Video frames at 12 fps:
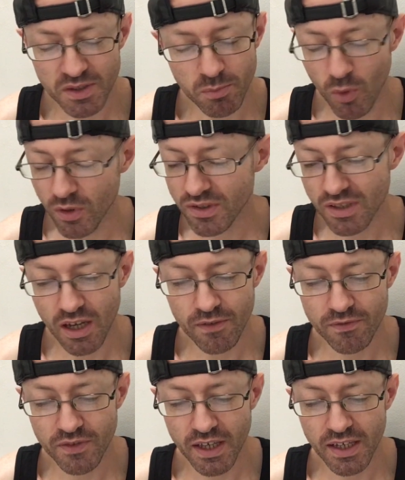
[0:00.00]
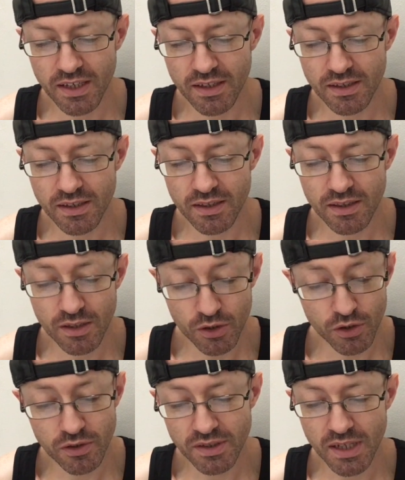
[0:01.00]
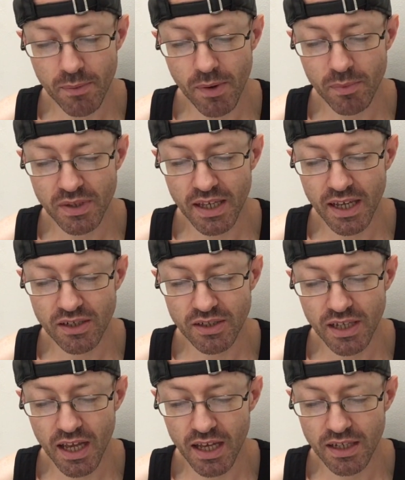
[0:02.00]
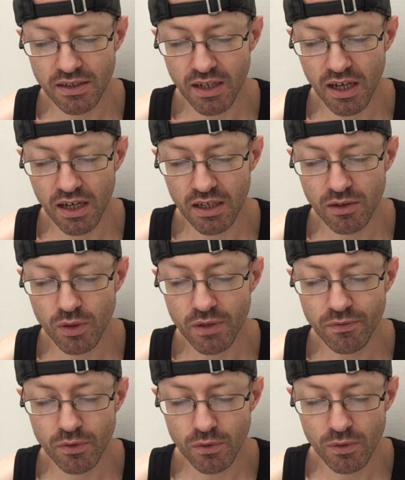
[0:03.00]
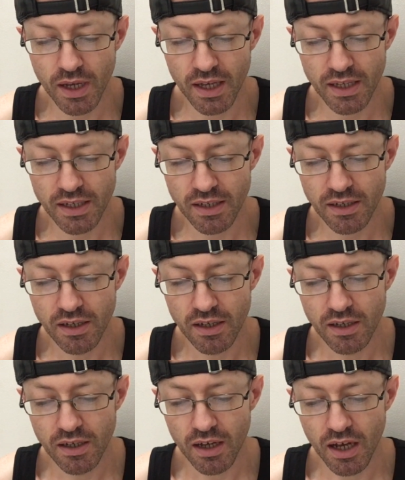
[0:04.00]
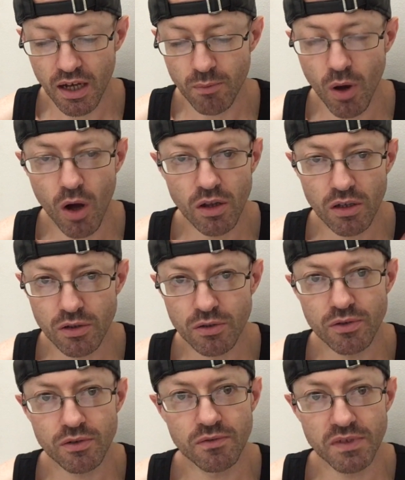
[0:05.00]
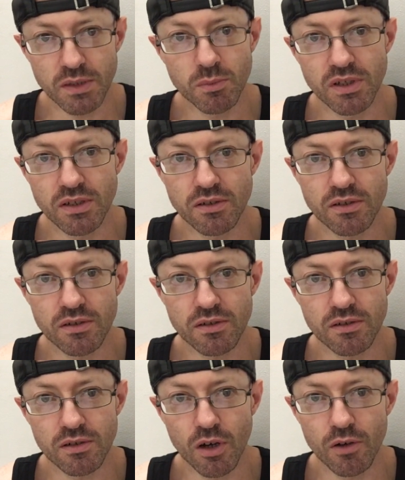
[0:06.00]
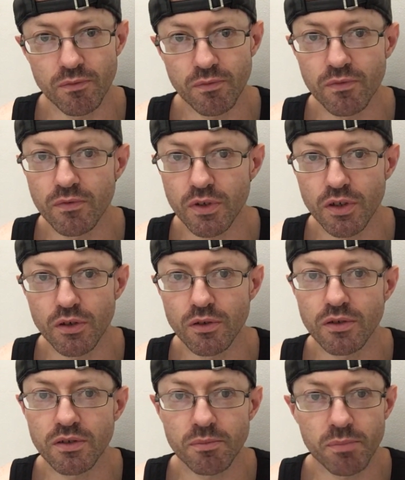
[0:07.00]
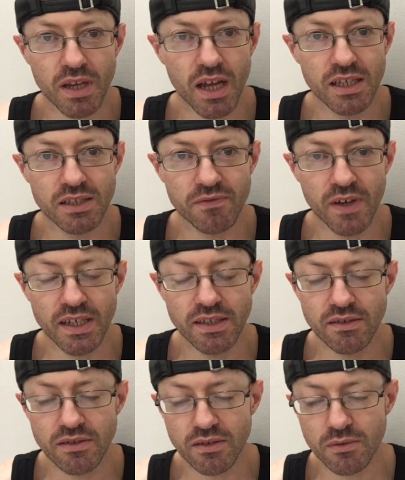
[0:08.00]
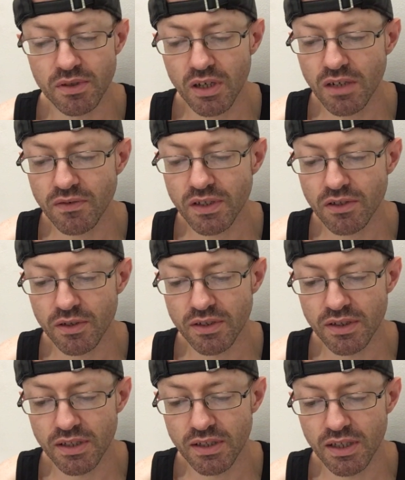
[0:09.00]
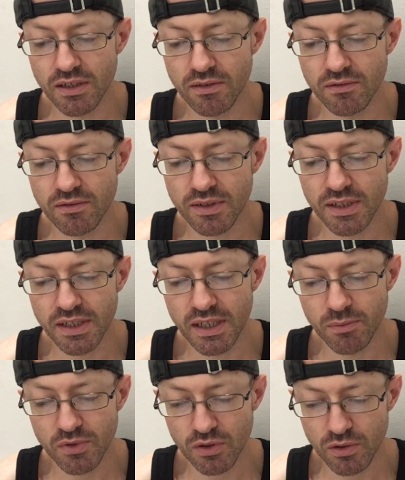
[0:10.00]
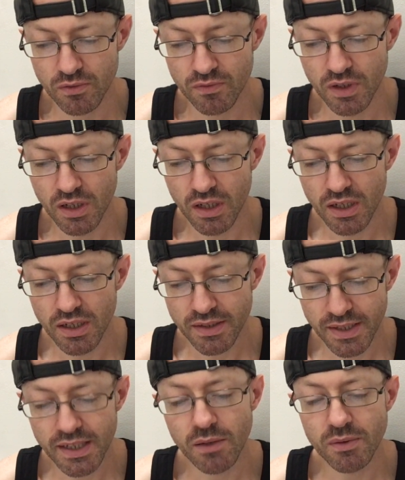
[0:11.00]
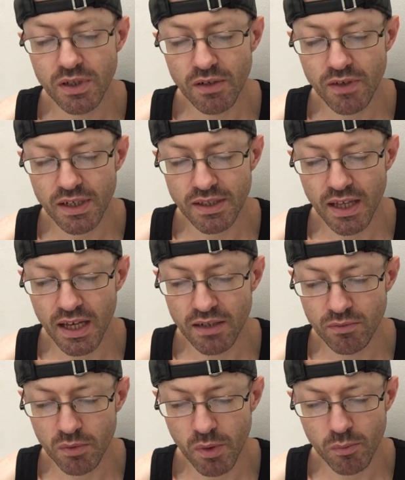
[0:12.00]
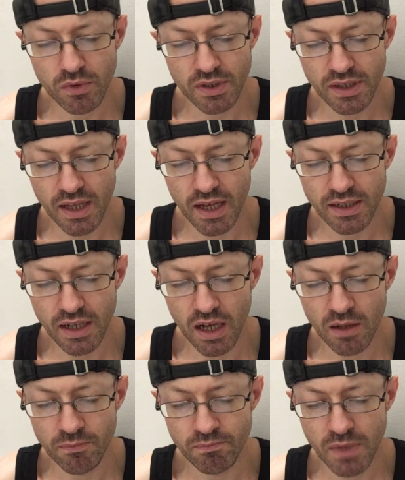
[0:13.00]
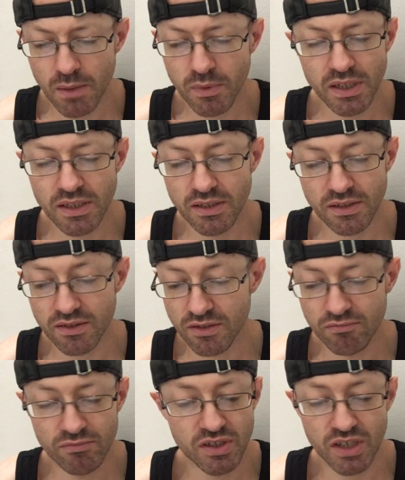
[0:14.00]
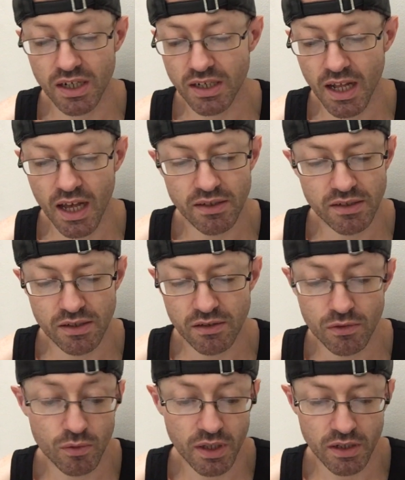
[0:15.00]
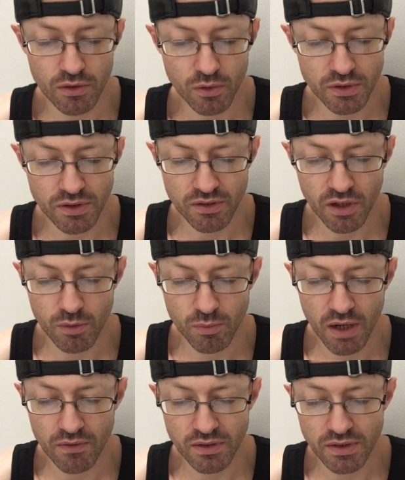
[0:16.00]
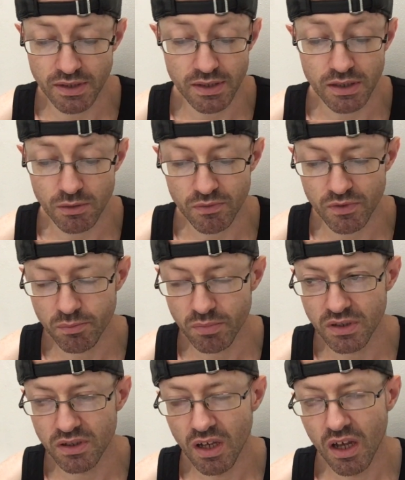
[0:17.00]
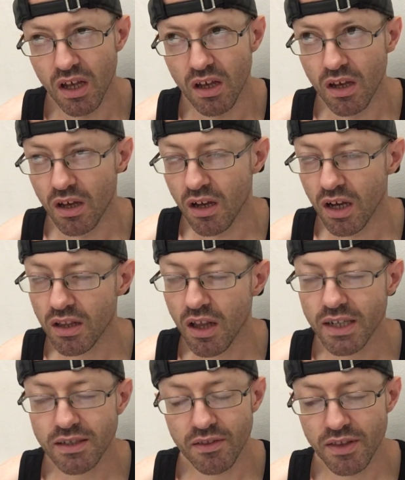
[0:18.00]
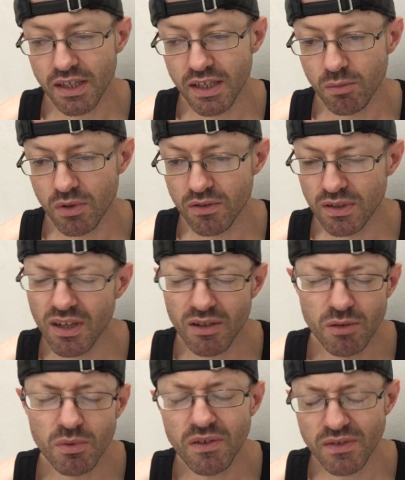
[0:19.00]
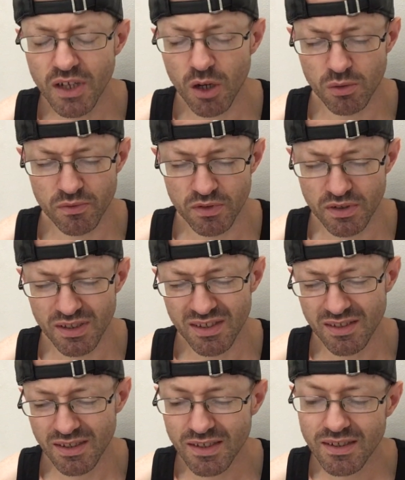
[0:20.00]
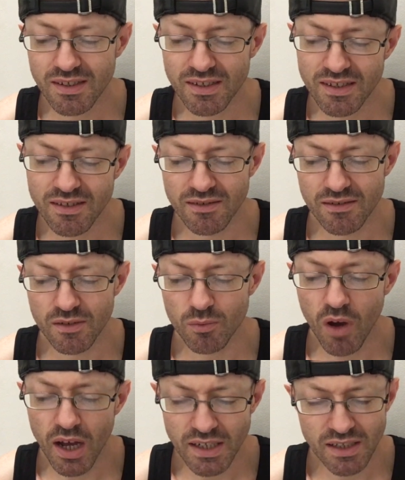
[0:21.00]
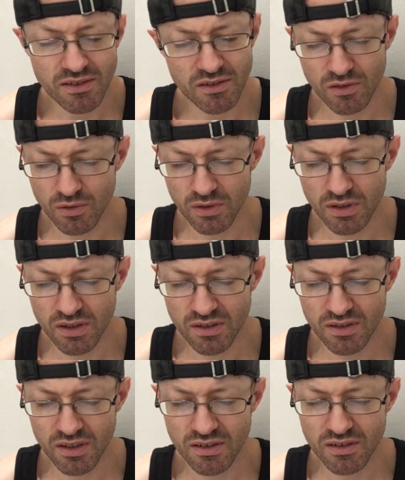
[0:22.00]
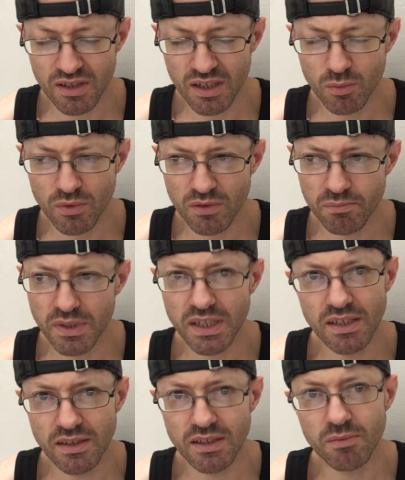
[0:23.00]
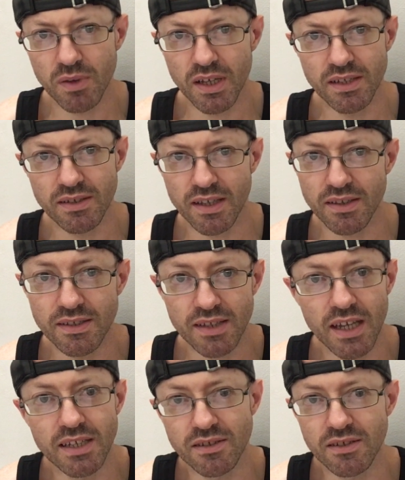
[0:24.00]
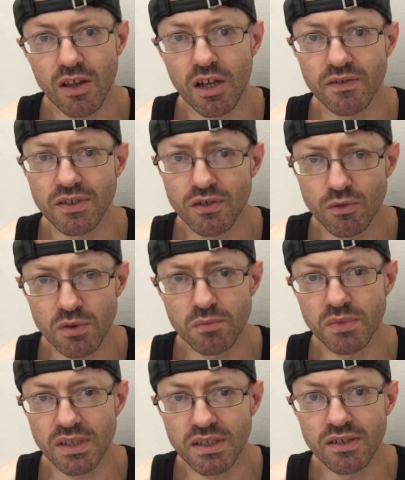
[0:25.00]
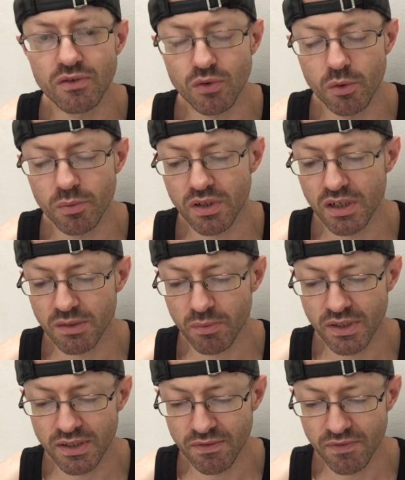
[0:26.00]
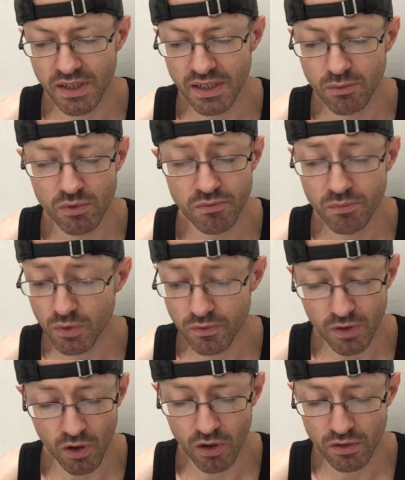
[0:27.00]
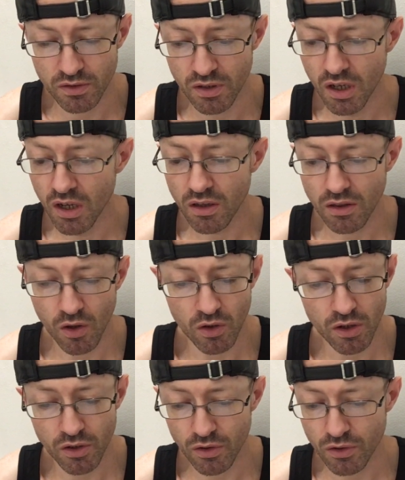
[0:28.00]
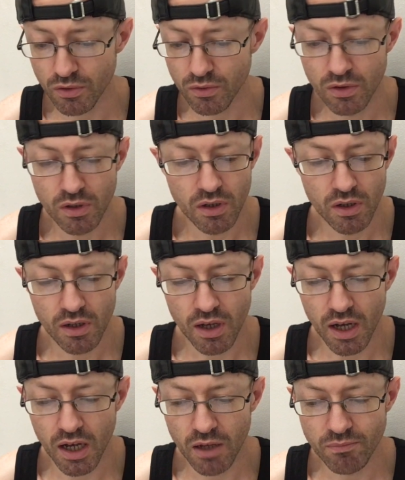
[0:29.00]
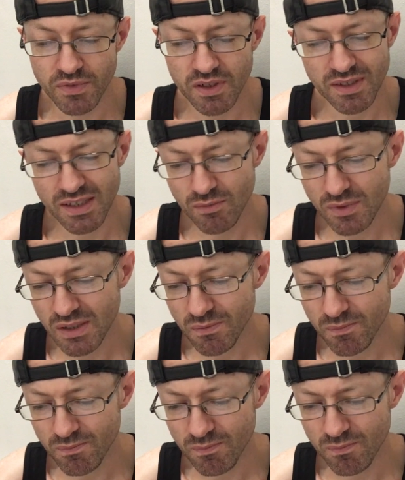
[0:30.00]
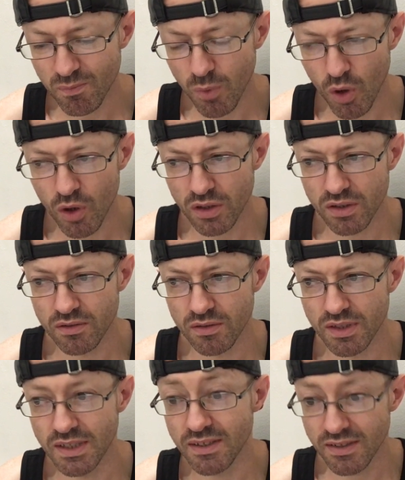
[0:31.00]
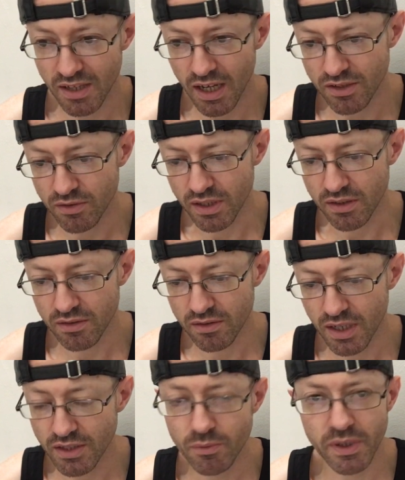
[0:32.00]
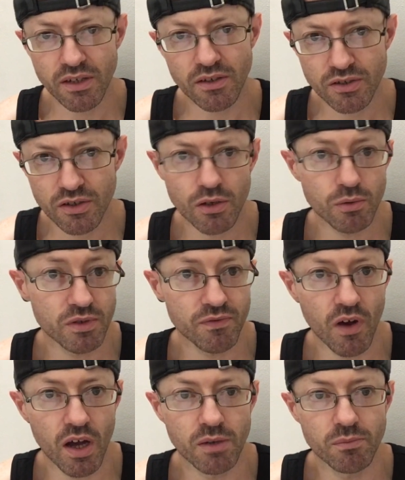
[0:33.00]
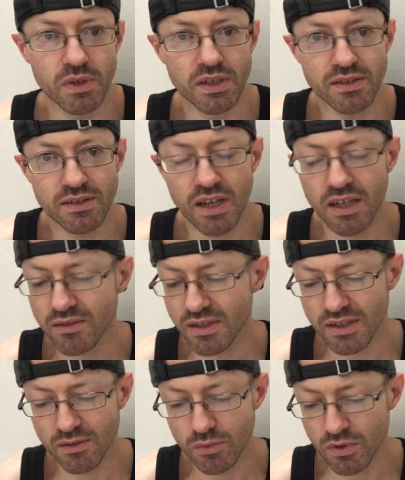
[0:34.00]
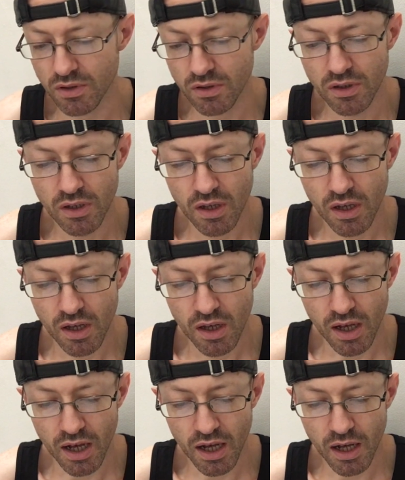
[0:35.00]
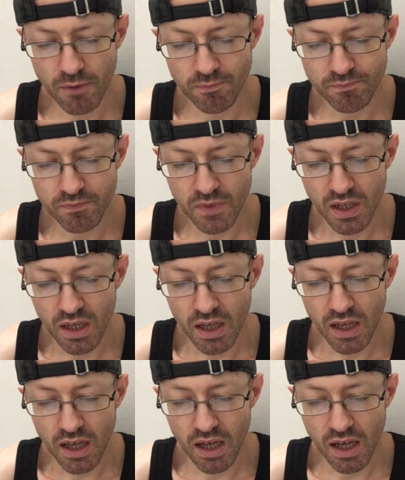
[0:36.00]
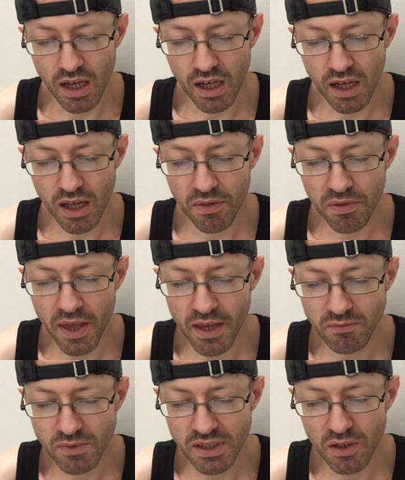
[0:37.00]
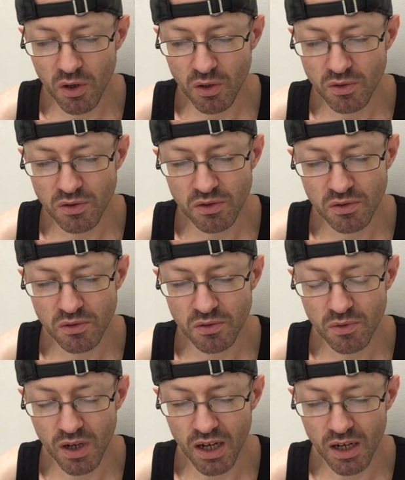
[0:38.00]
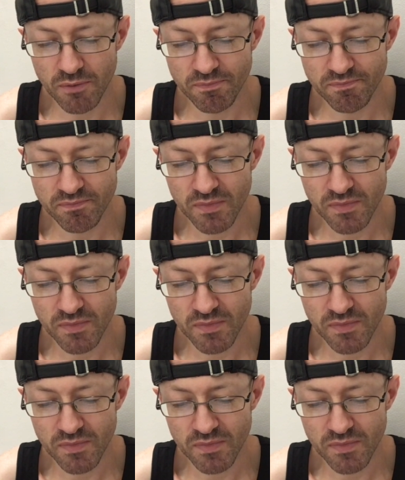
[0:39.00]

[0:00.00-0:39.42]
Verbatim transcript: Borg stuff, Locutus came up, and they actually had, looking through a hollow sort of image of Locutus, Picard's face, so it's kind of interesting, and then seeing him sort of seeing himself like that and remembering that. Maybe he just shut it out and didn't look at it all this time rather than dealing with it, but I'd like to think he would have... No, he would have dealt with it. This isn't... The writing isn't good. He wouldn't be in this place this age in his life. He still wouldn't be this traumatised by this event. He would have moved on long ago. So it didn't really work in Star Trek. As a regular show, it was fine, but in Star Trek it didn't work. And then we go to...